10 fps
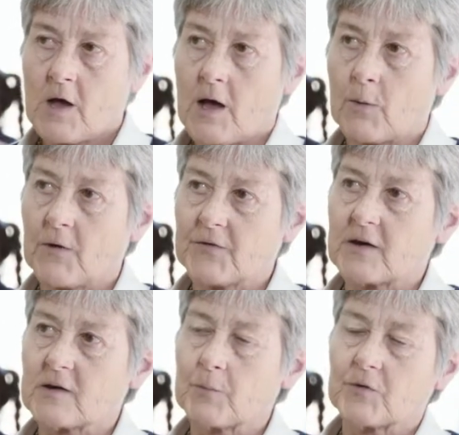And what they
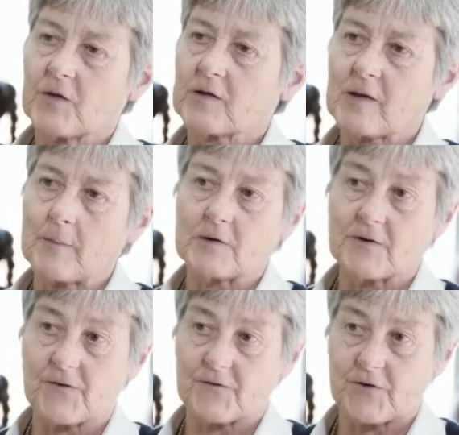did was they examined
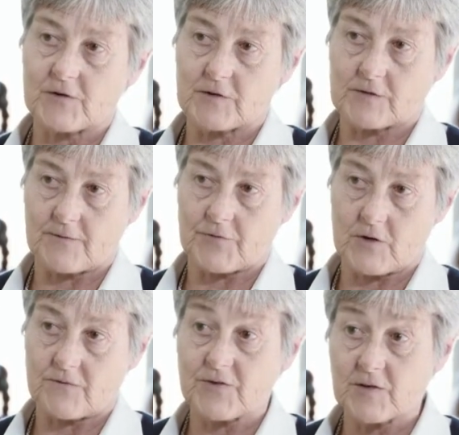different features of
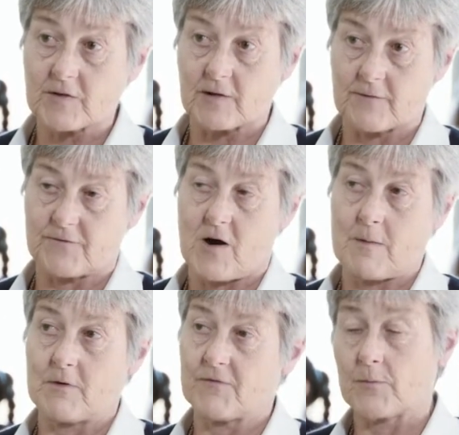the physical
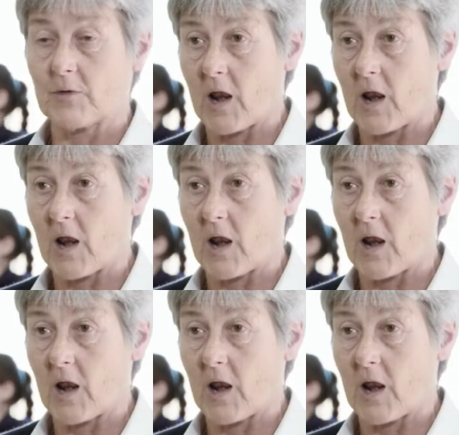environment from the